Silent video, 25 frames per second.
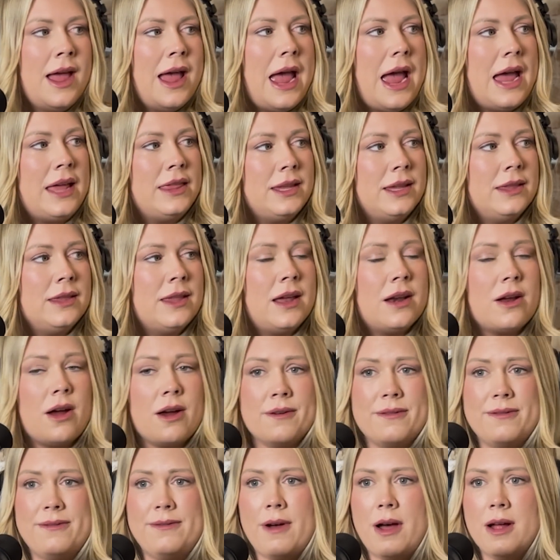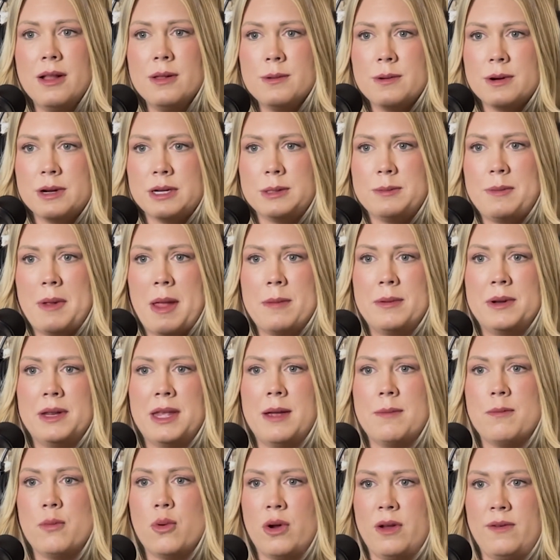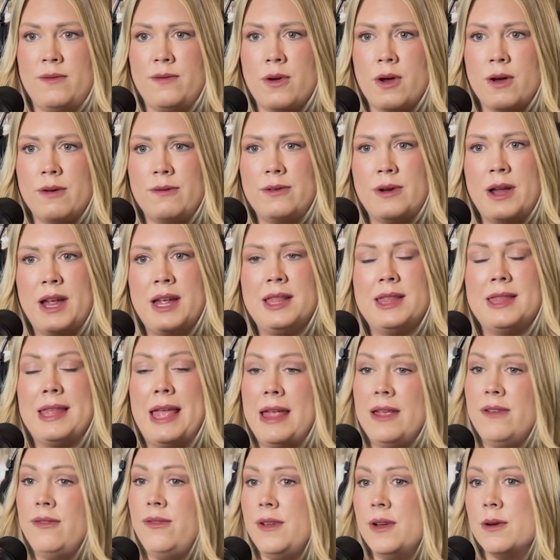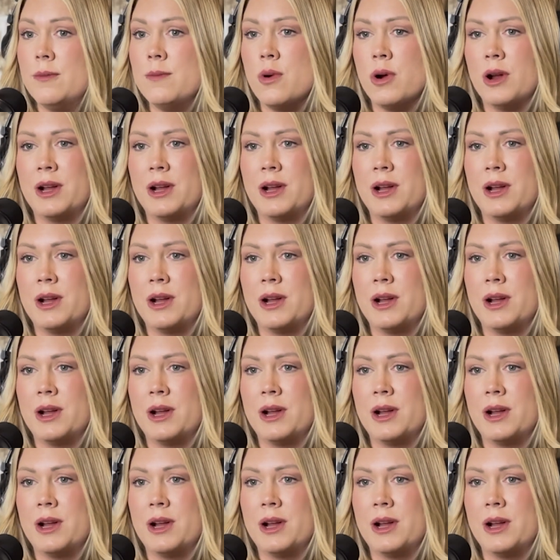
and then let our followers be able to get more involved, right? They feel more